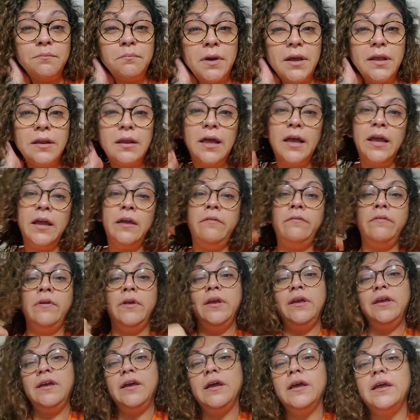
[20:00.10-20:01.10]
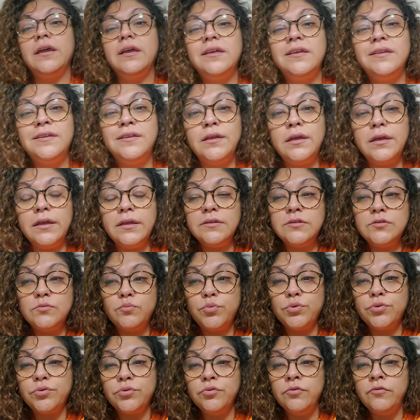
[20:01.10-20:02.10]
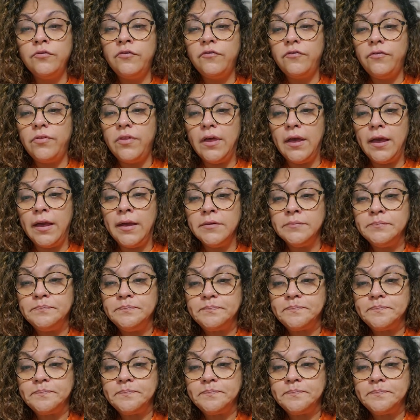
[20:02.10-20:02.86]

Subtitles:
my life, and it's proof that